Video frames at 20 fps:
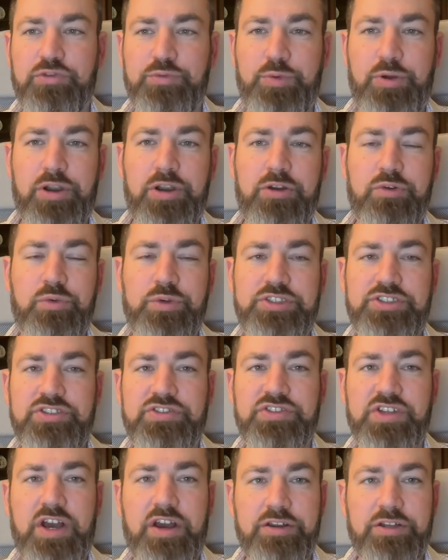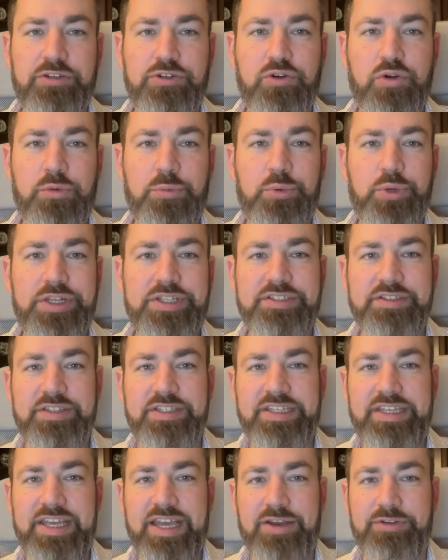Park, which is unincorporated
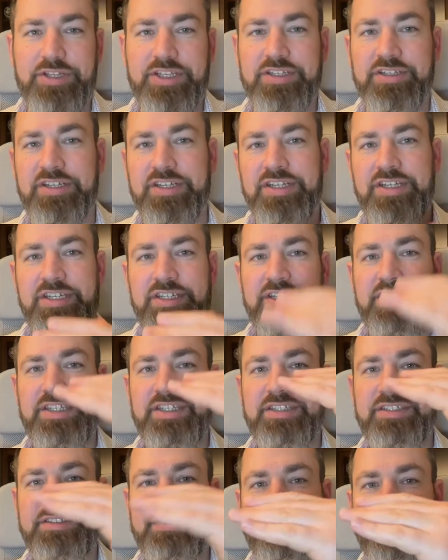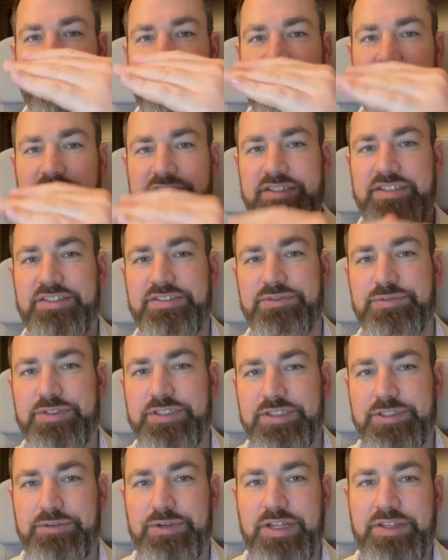Lee County, is
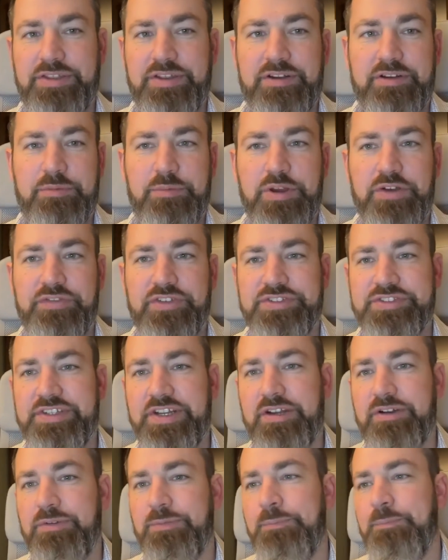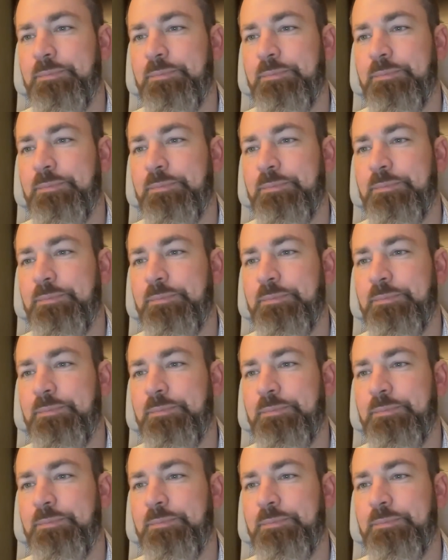really right there above Estero.